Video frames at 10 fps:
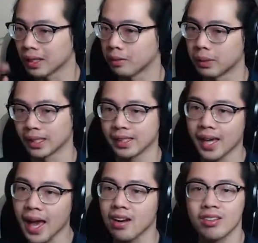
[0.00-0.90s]
about to be a
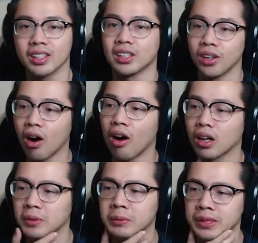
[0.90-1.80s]
cat or a
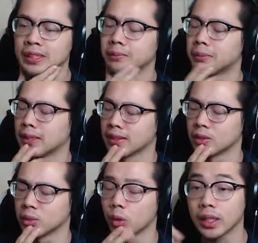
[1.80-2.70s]
dog. Let me think about
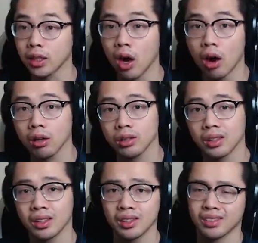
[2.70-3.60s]
this real quick, dog.
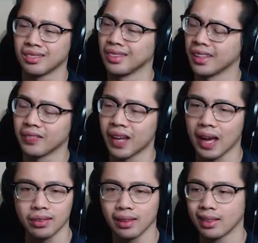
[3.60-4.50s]
Didn't even
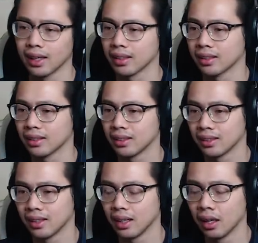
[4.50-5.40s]
have to think.
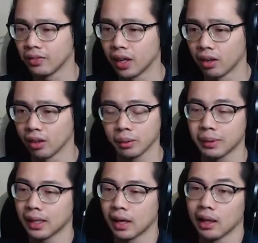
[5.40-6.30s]
I love dogs. I
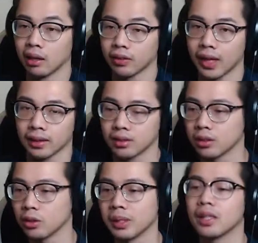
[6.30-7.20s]
mean, I love cats
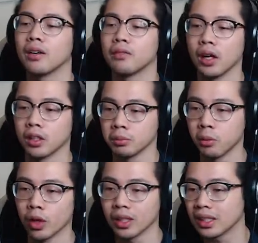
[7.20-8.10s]
too, but I love dogs
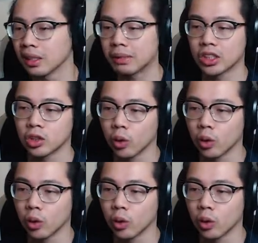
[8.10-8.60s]
more. You gonna give me a